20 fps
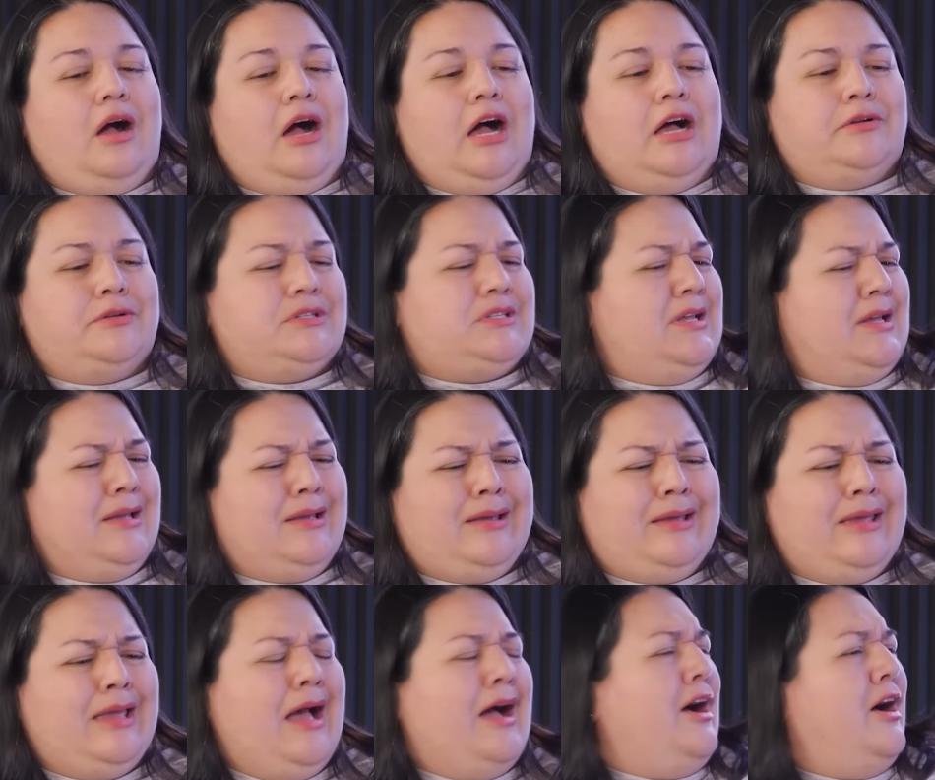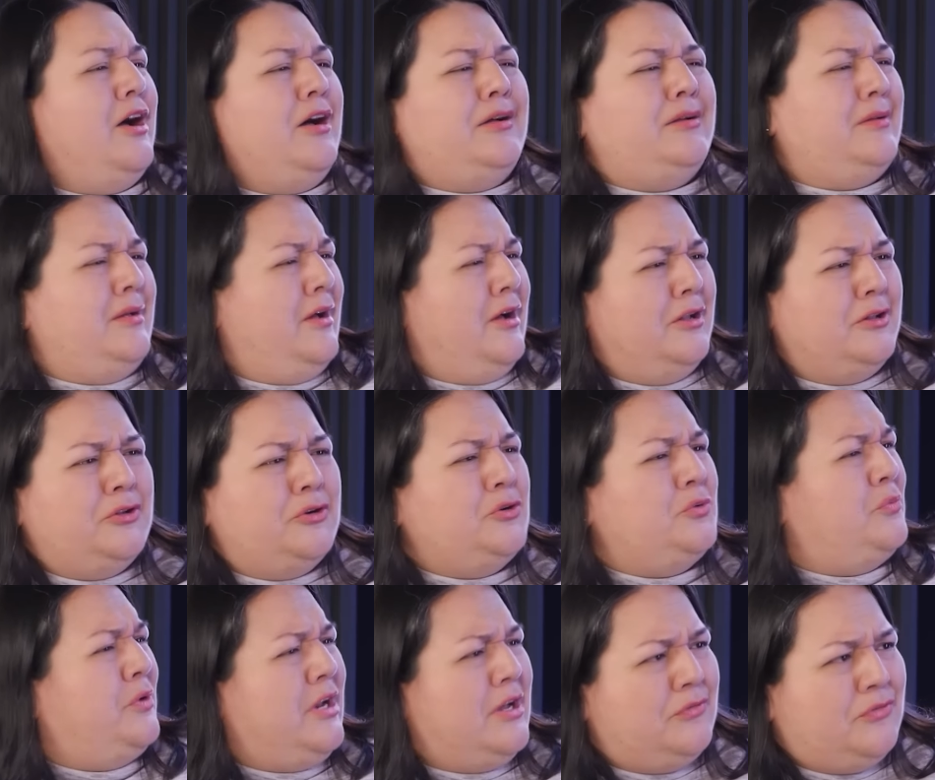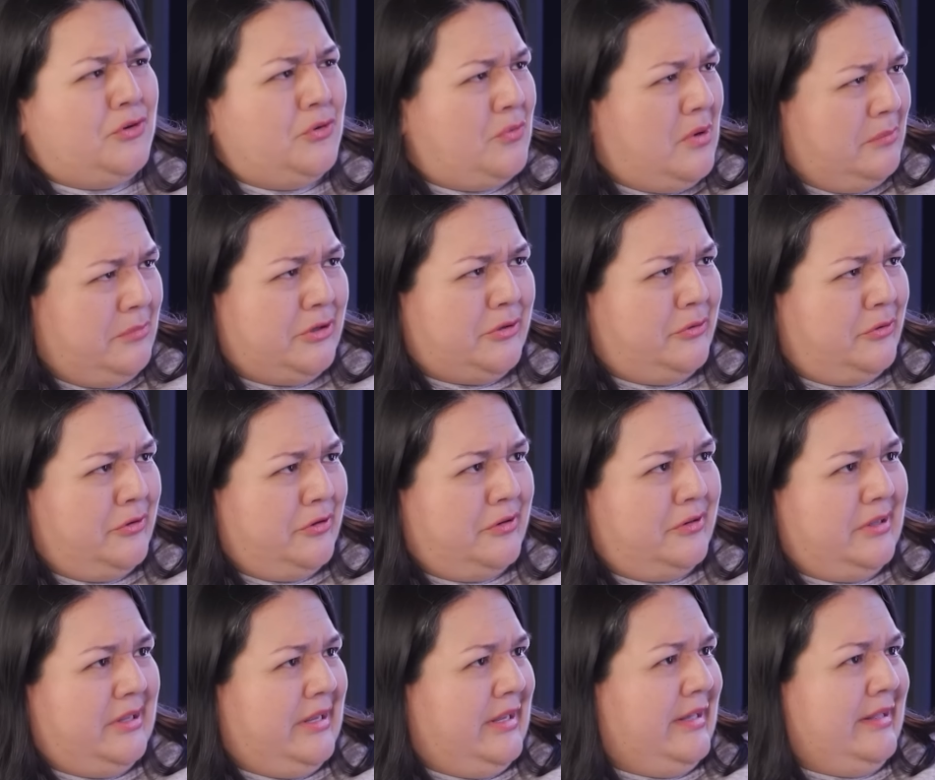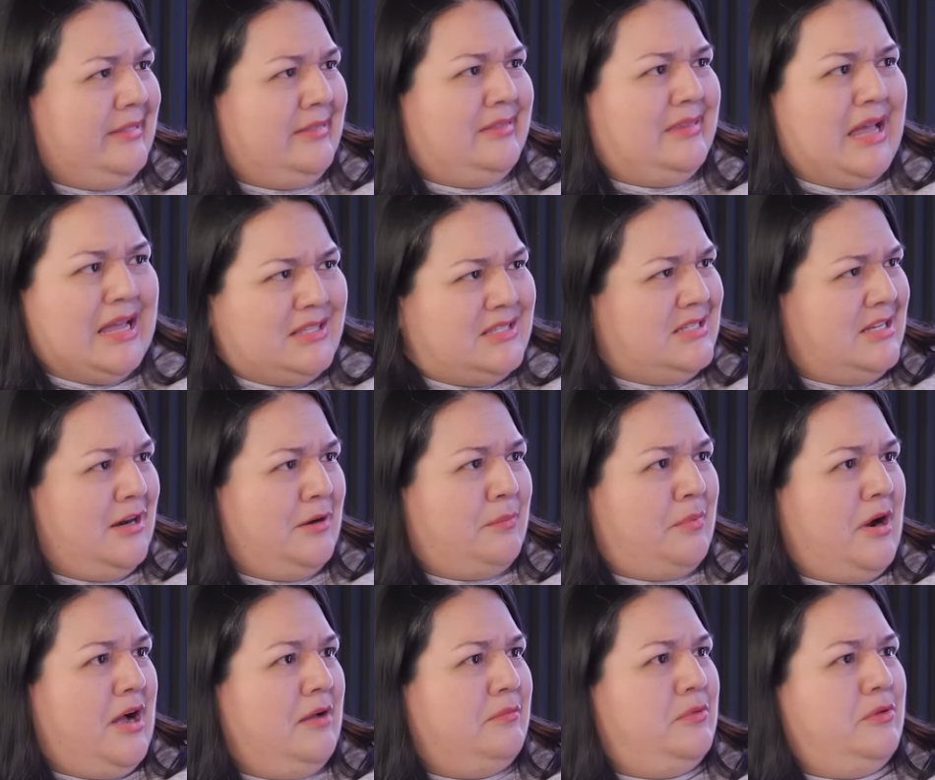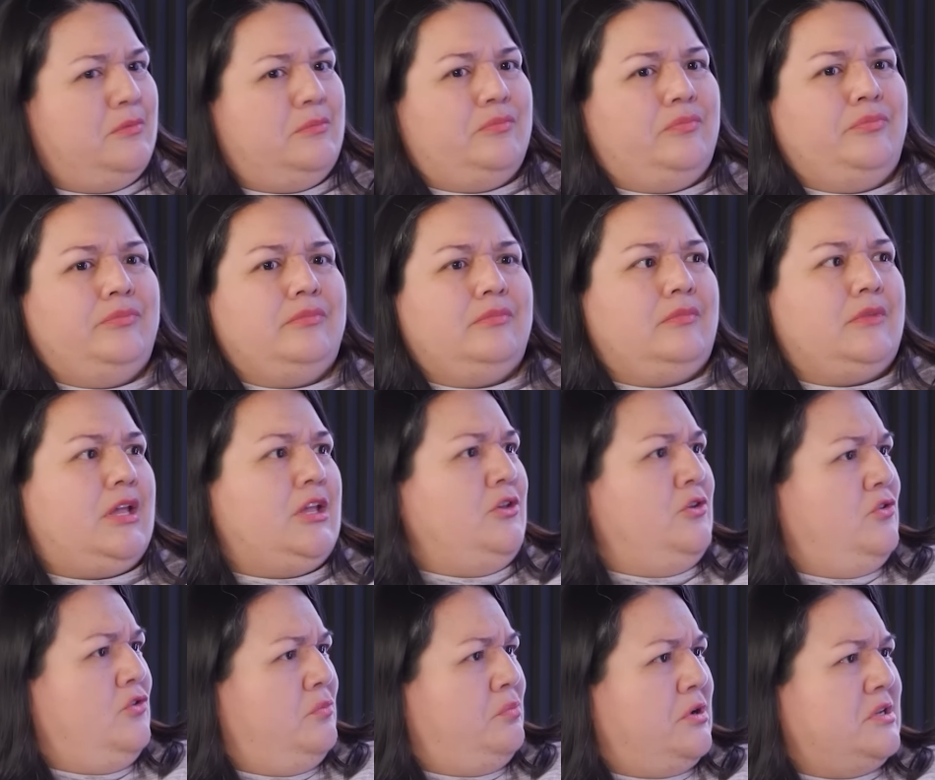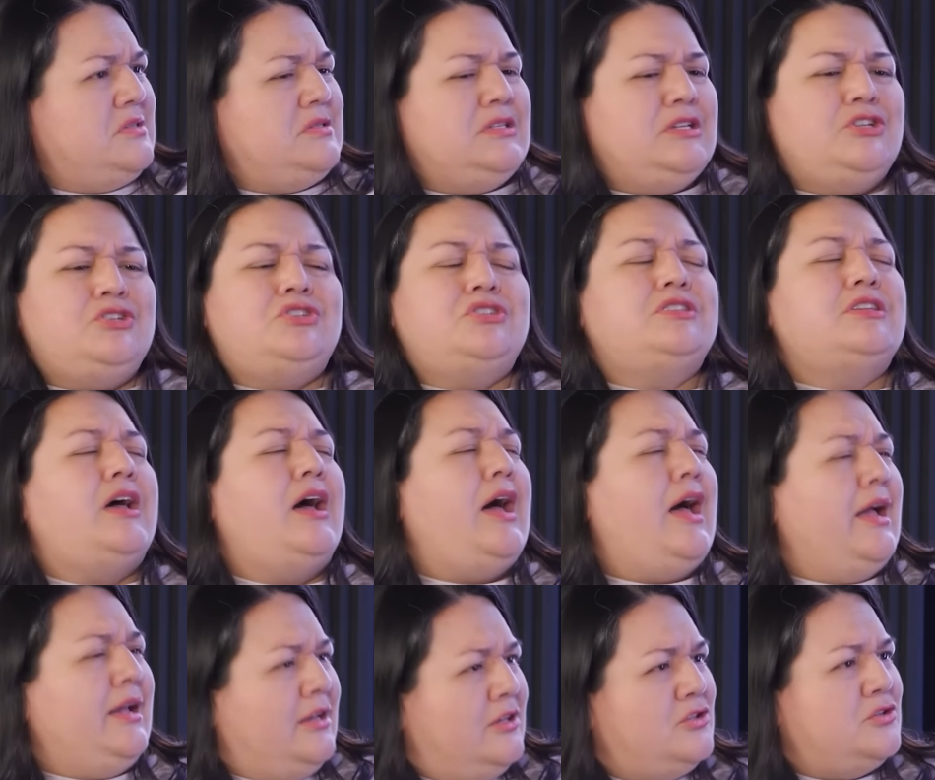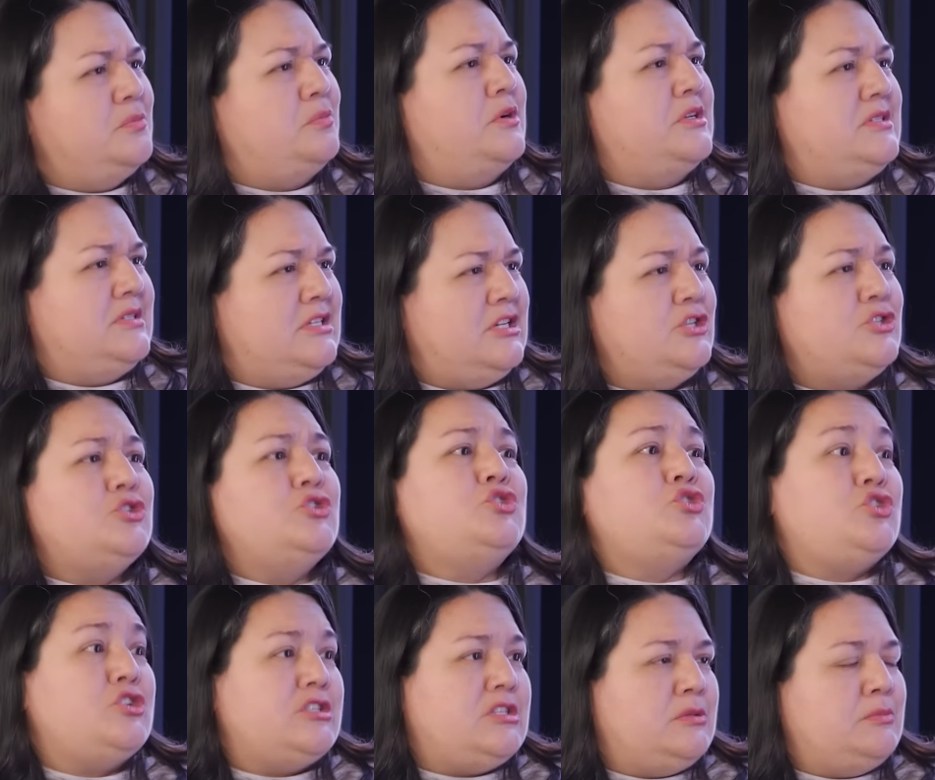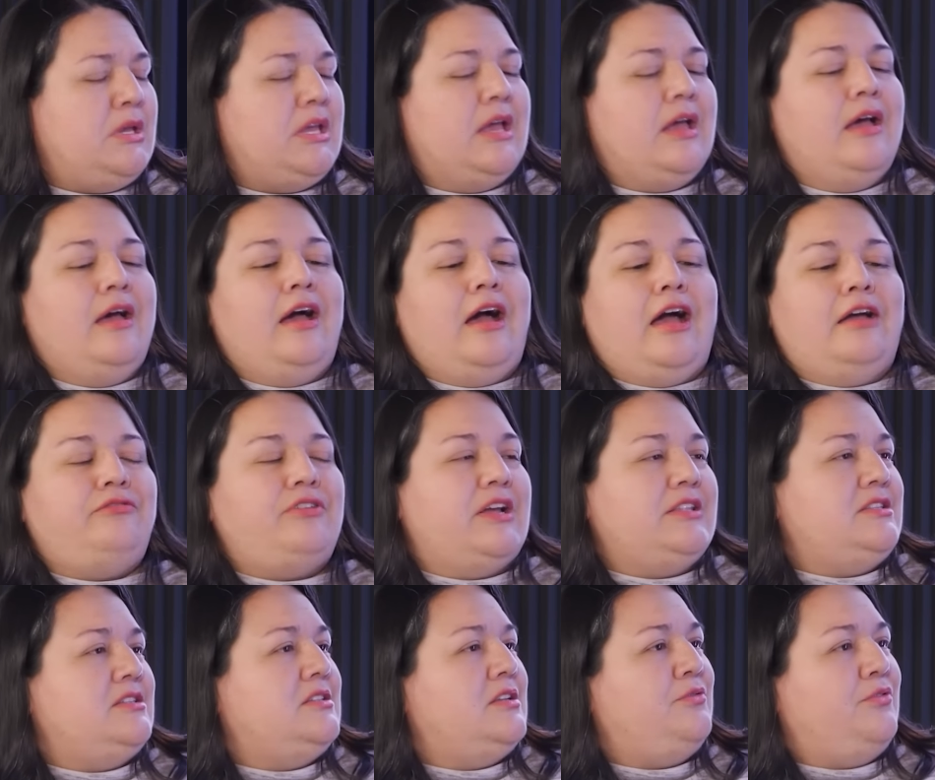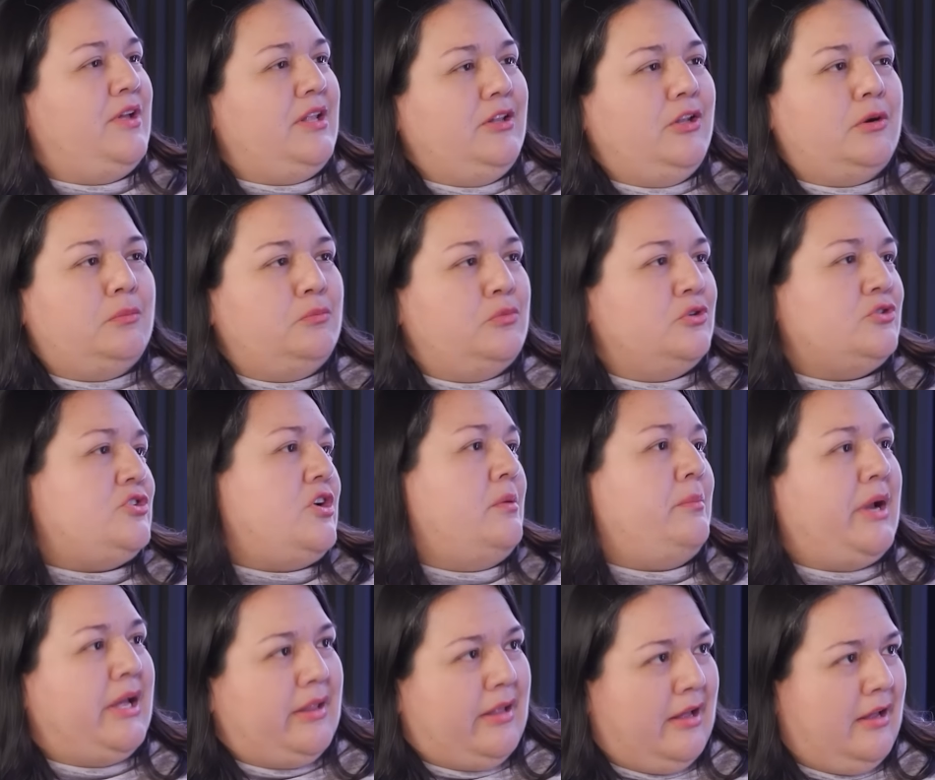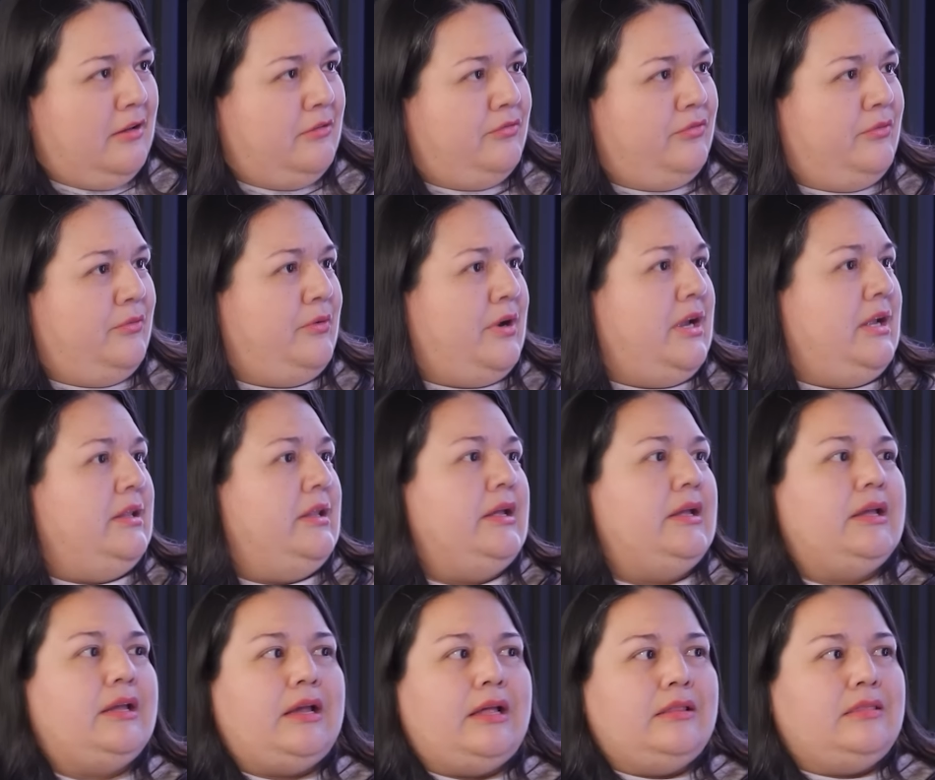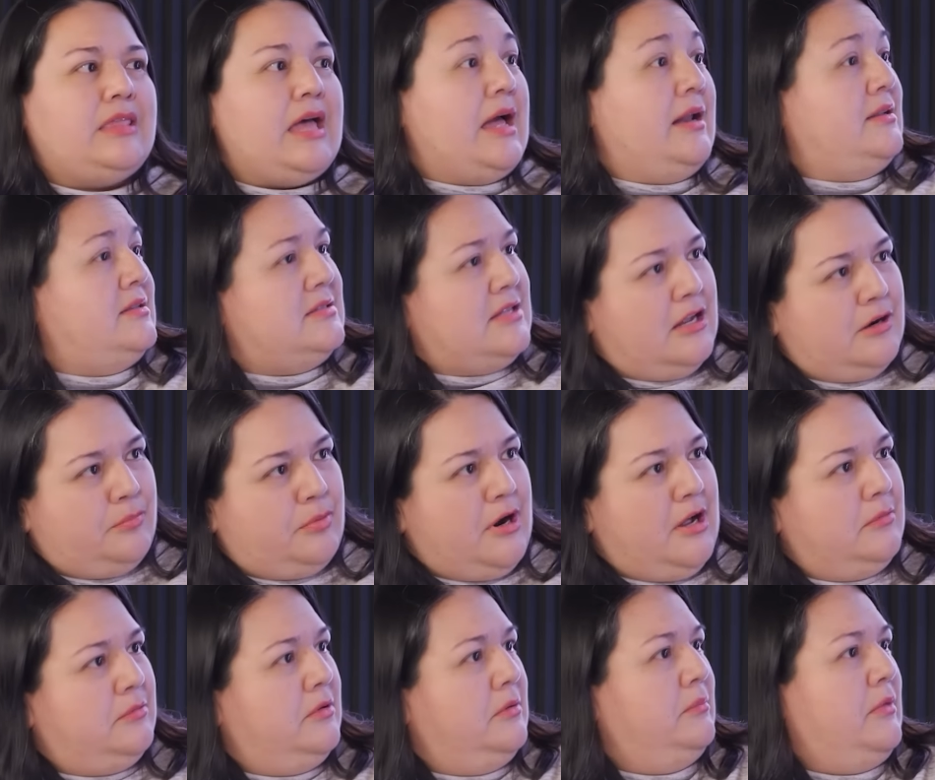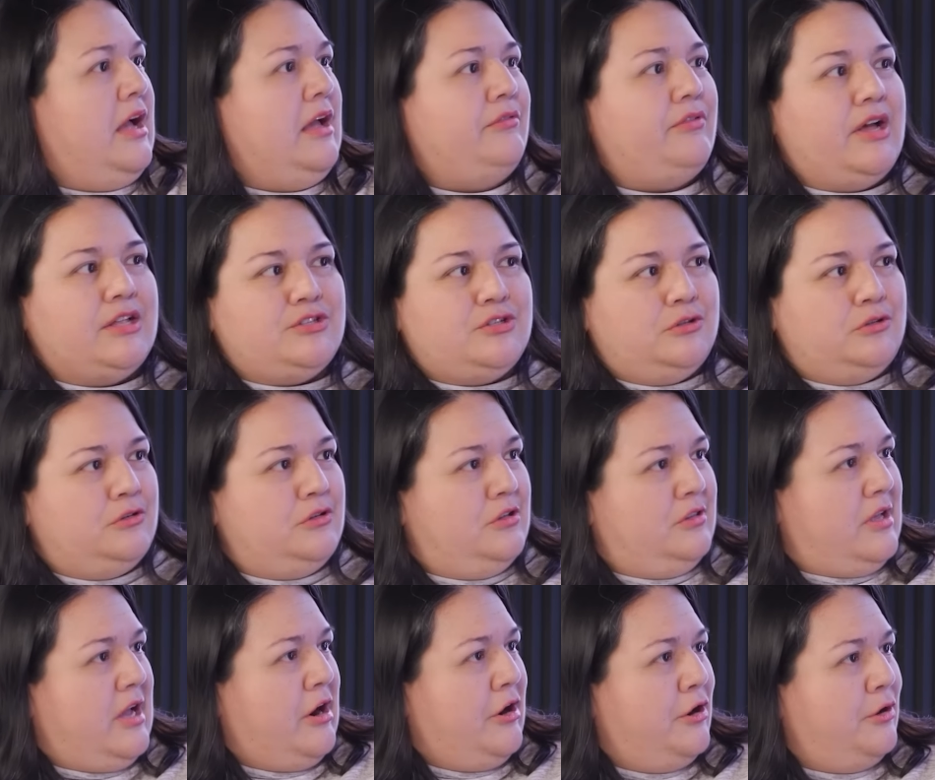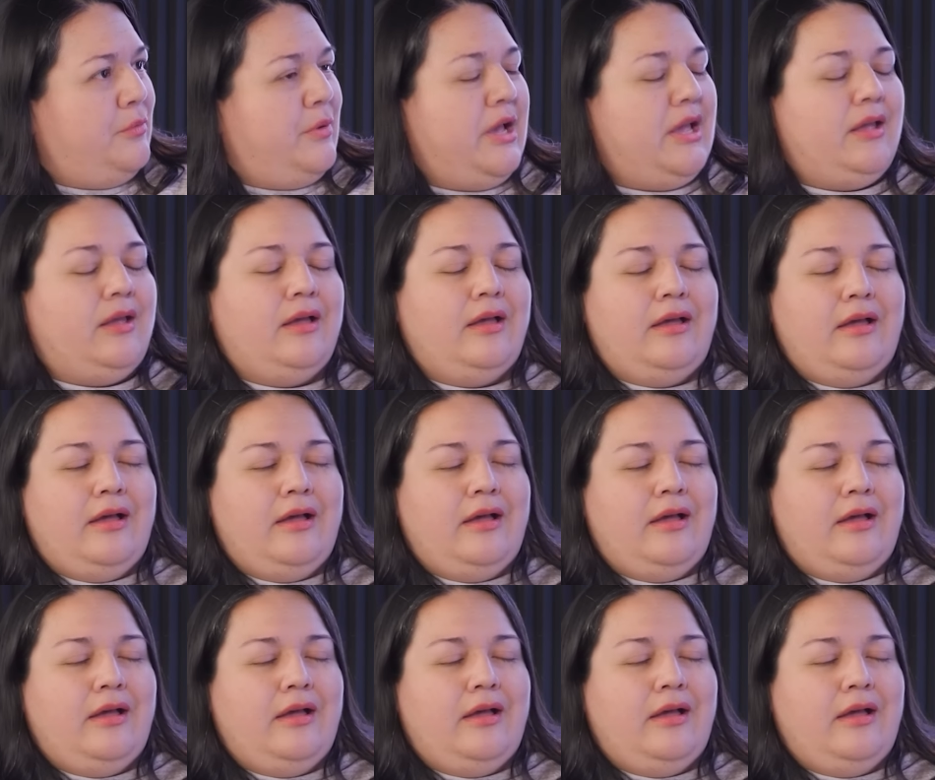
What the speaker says: I was like, yeah, I'll learn whatever you want me to learn. Like, That's not a problem. Can you do presentations? I could do presentations. Trust me, I've had to defend numbers all my life, right? Like that is not a problem. I've had to learn it the hard way.